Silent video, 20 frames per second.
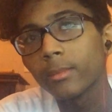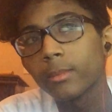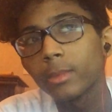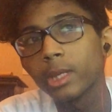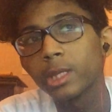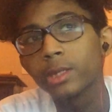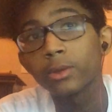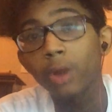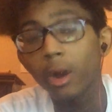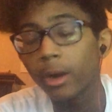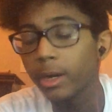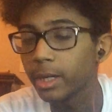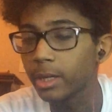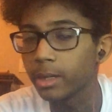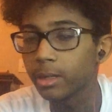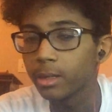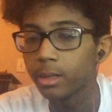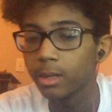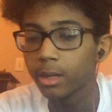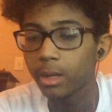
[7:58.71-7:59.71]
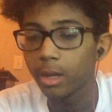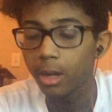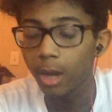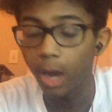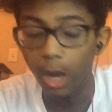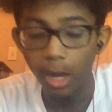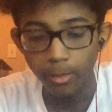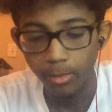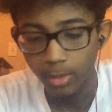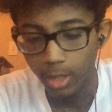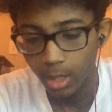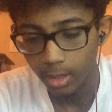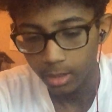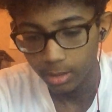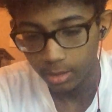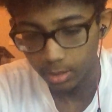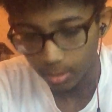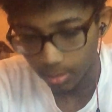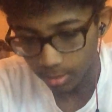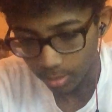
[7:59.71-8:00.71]
starting up
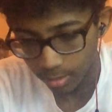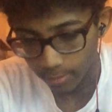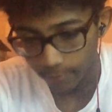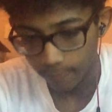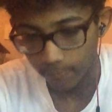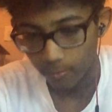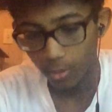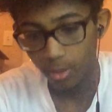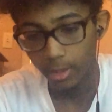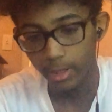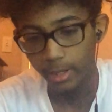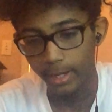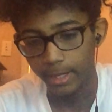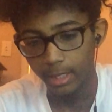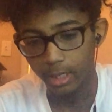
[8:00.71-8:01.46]
to look for a